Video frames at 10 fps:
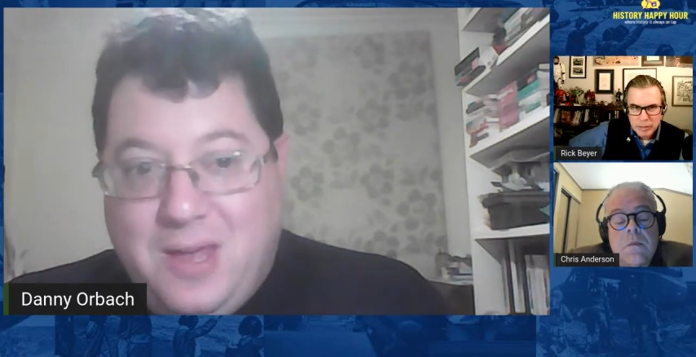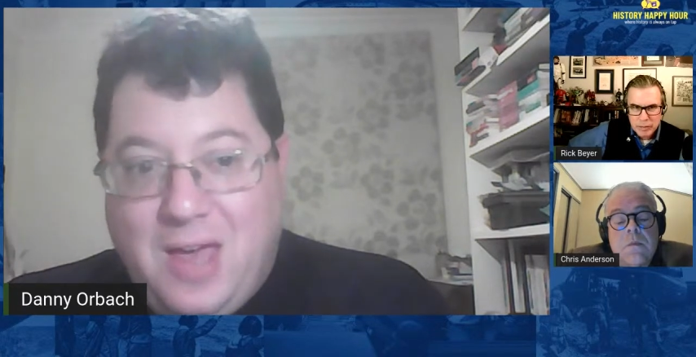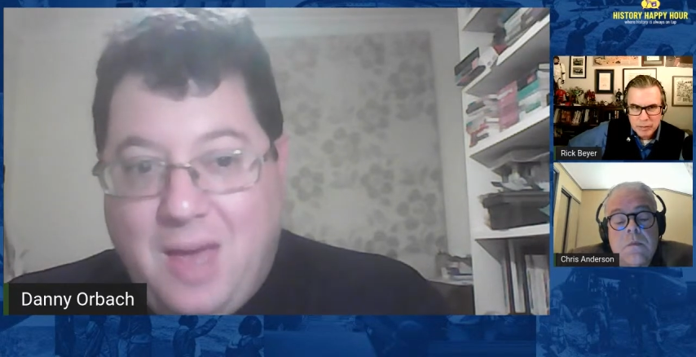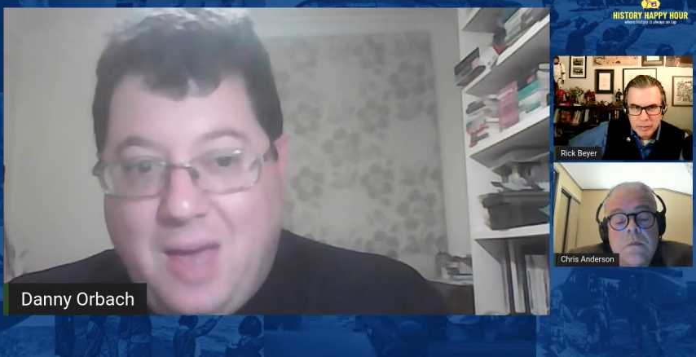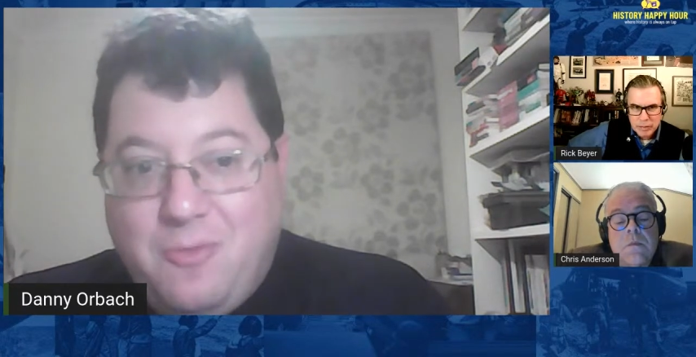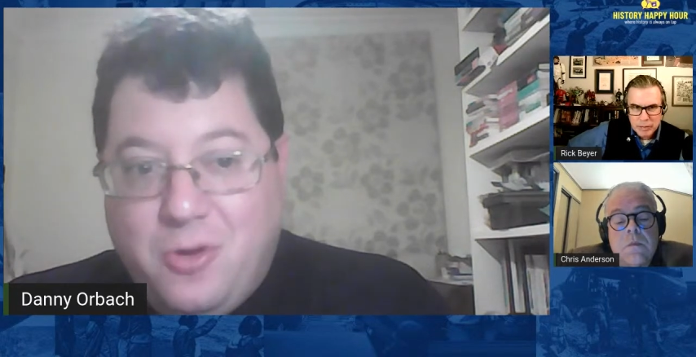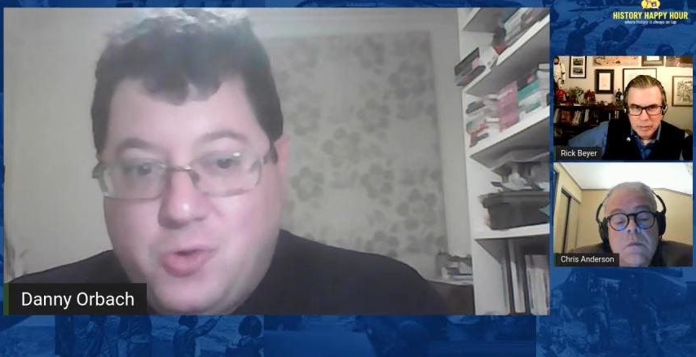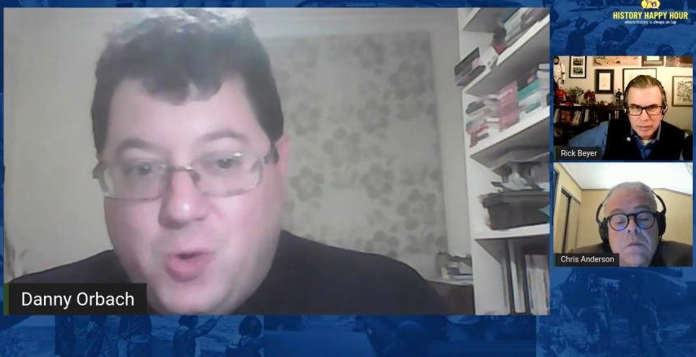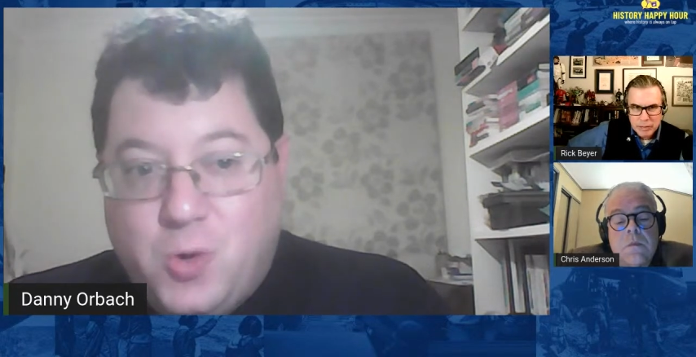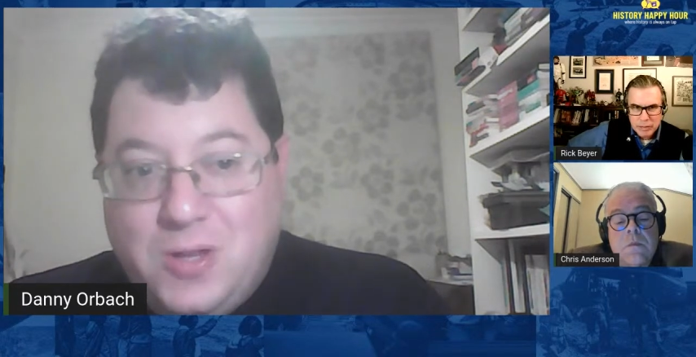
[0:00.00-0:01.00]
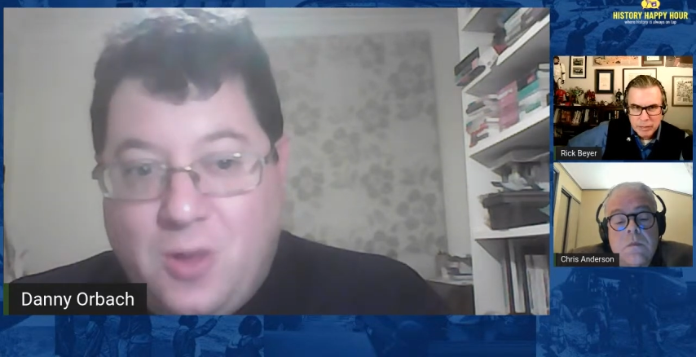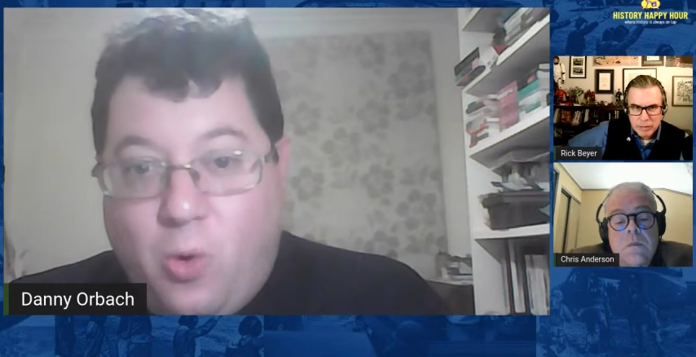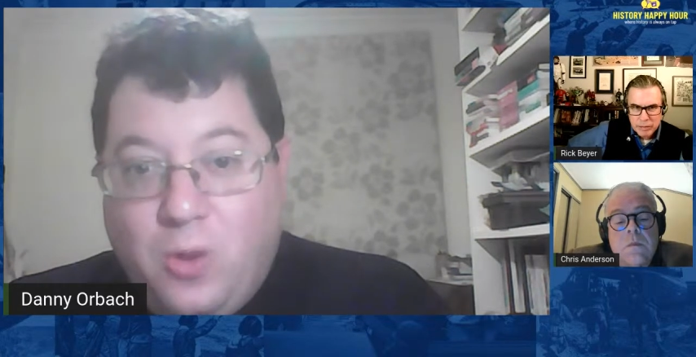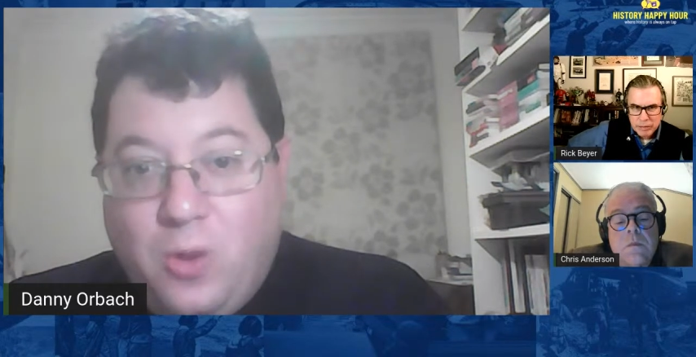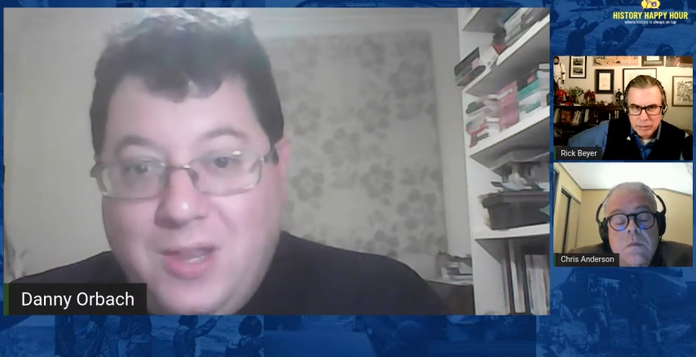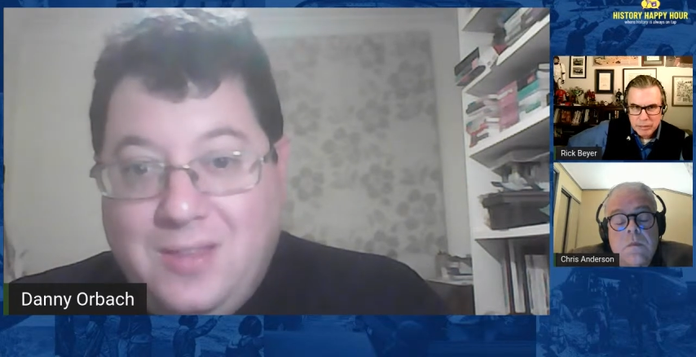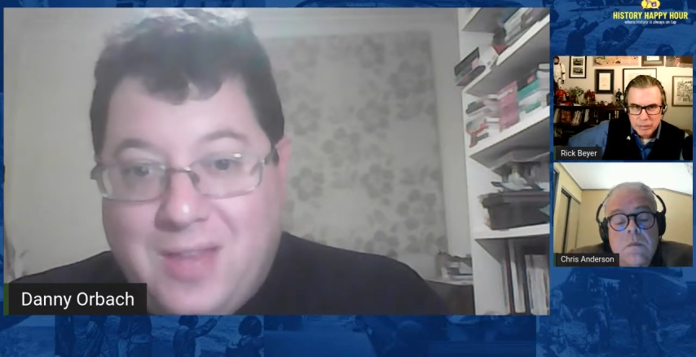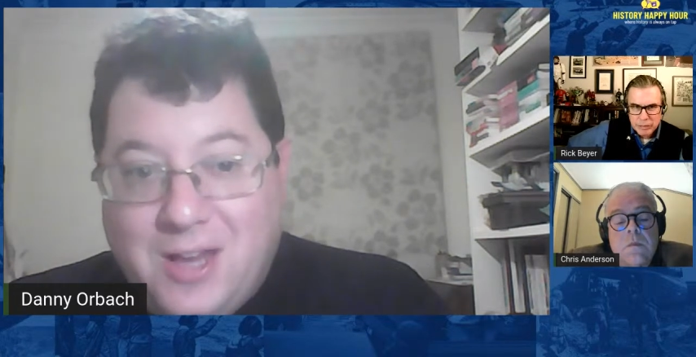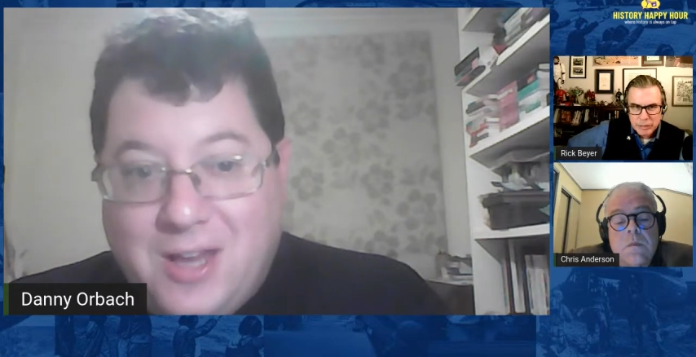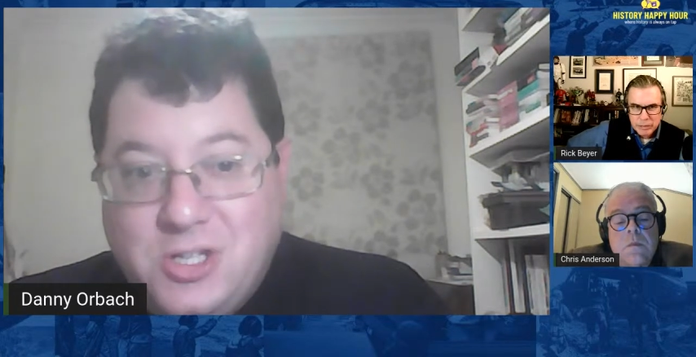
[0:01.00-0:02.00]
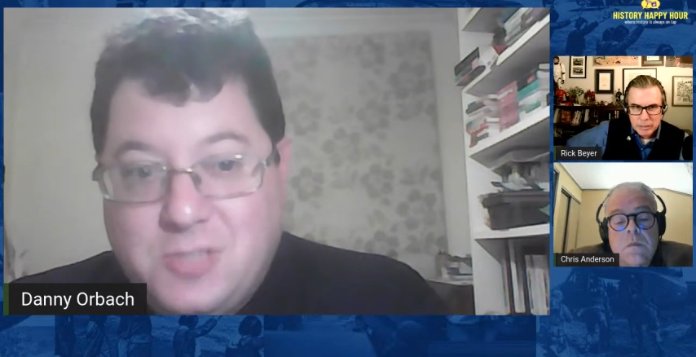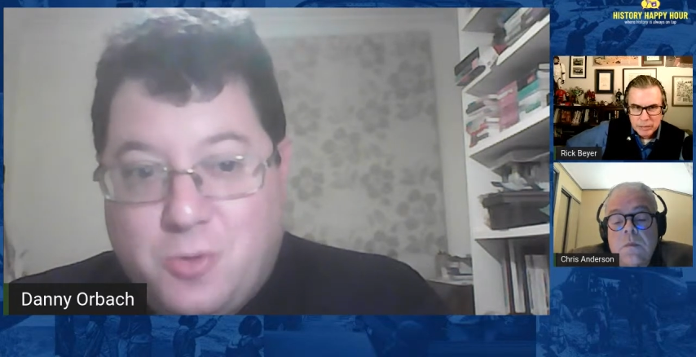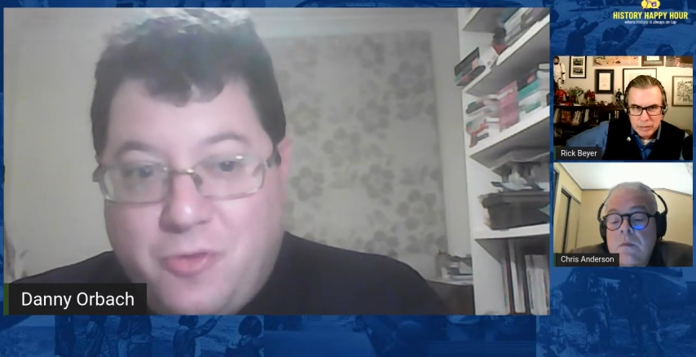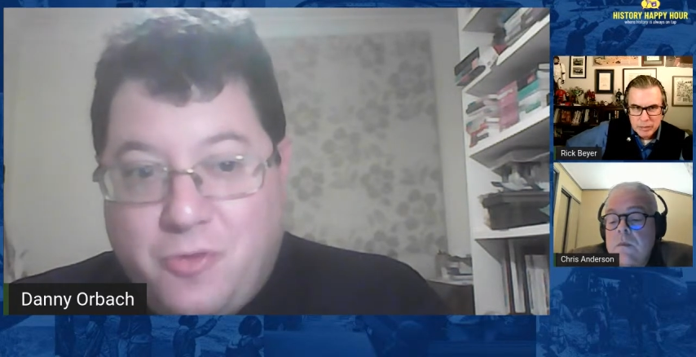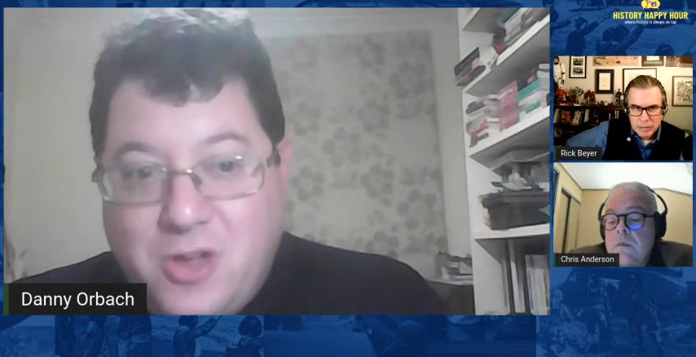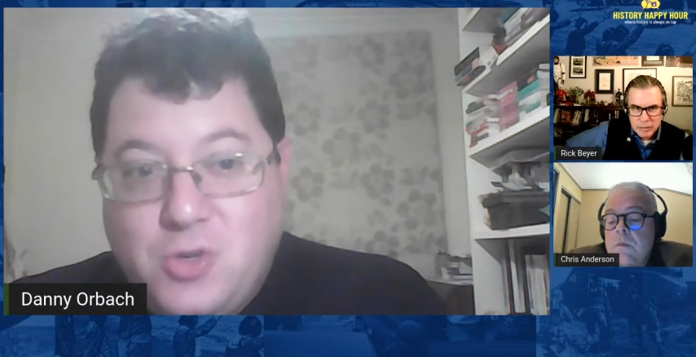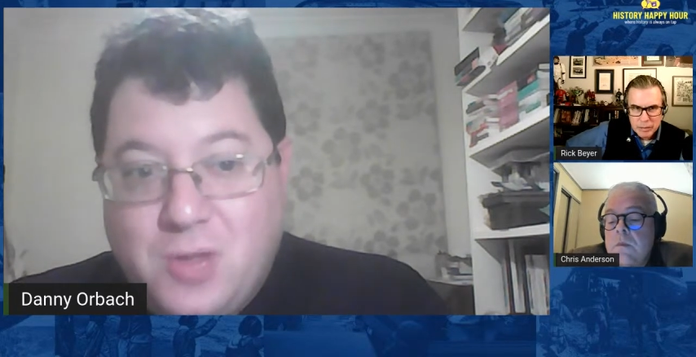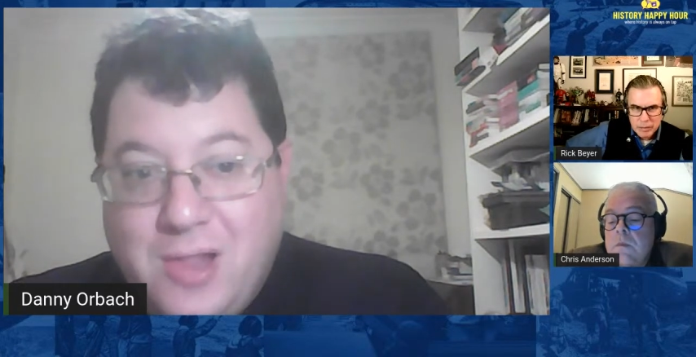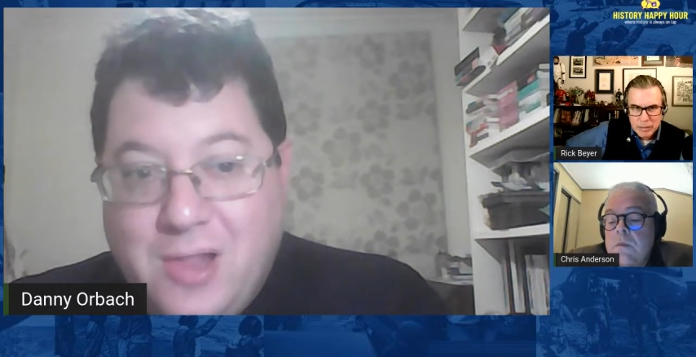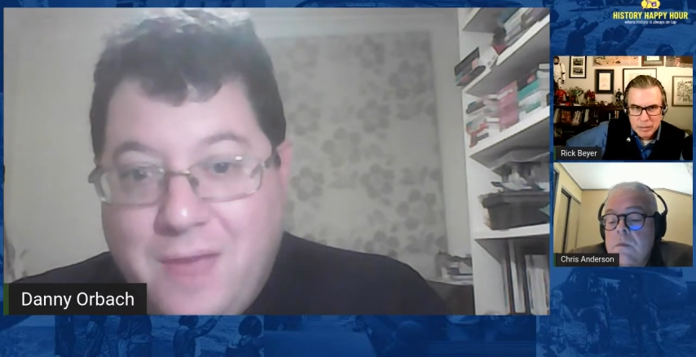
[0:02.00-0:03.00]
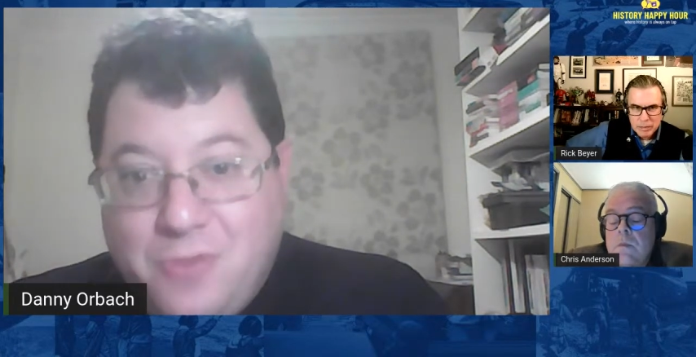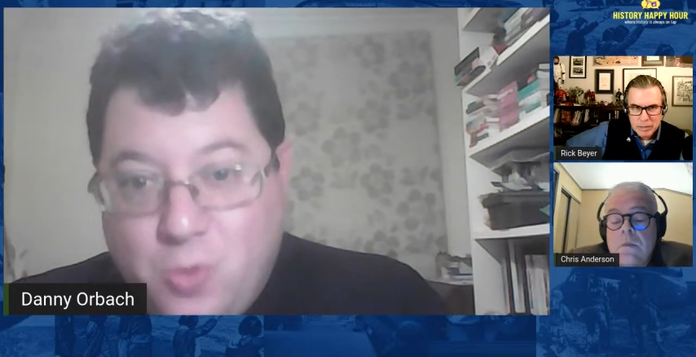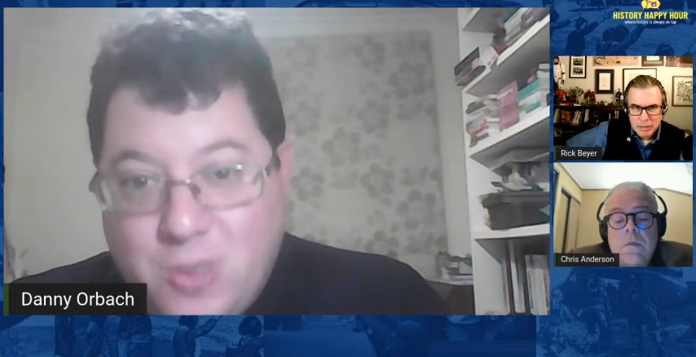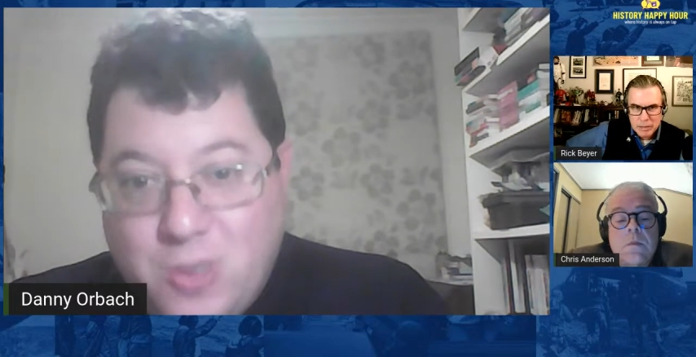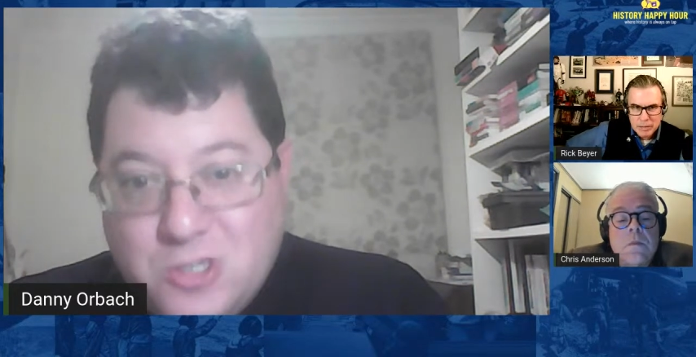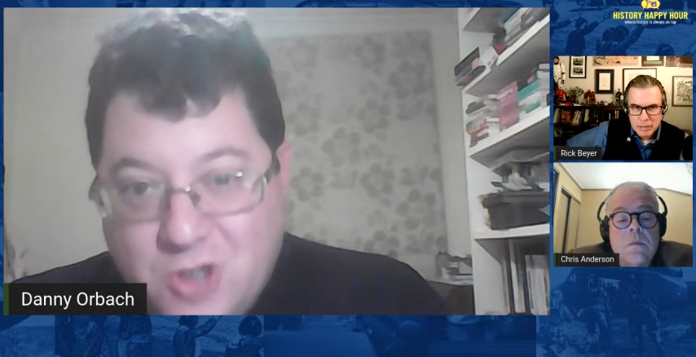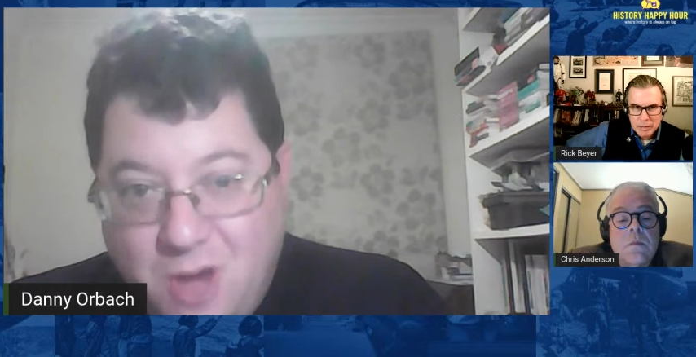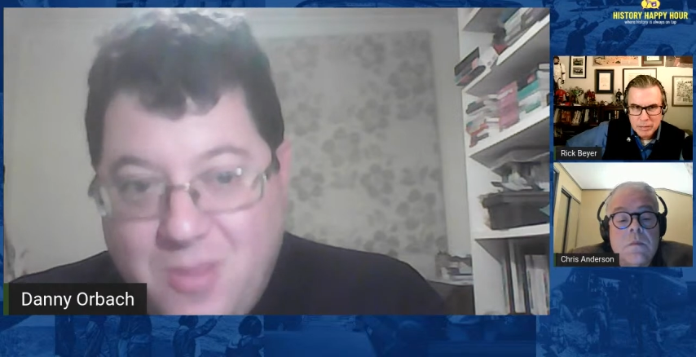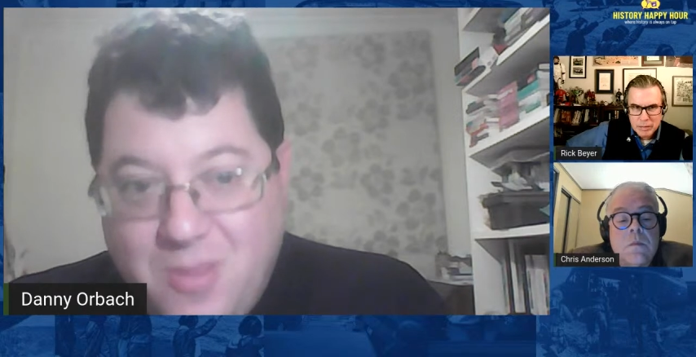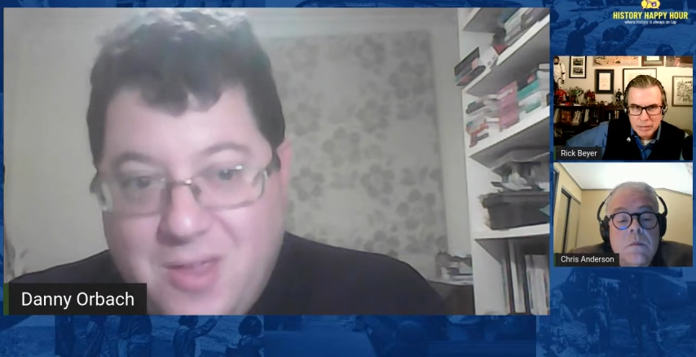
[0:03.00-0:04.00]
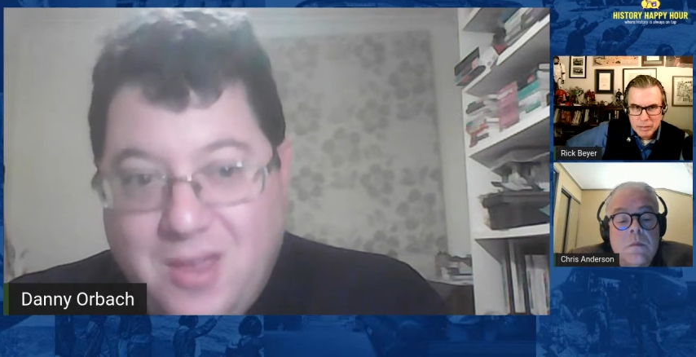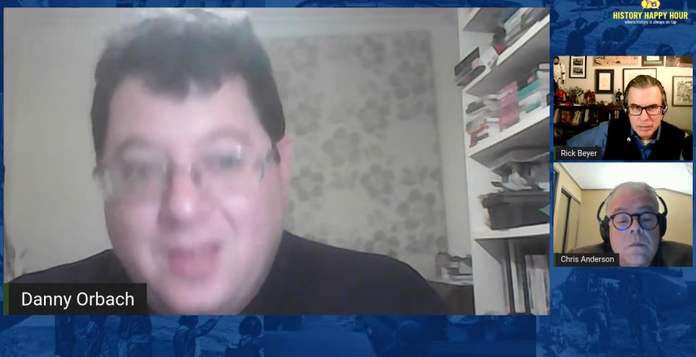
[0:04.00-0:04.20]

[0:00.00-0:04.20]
Speaker 1: became virtually the only intelligent professional left in West Germany,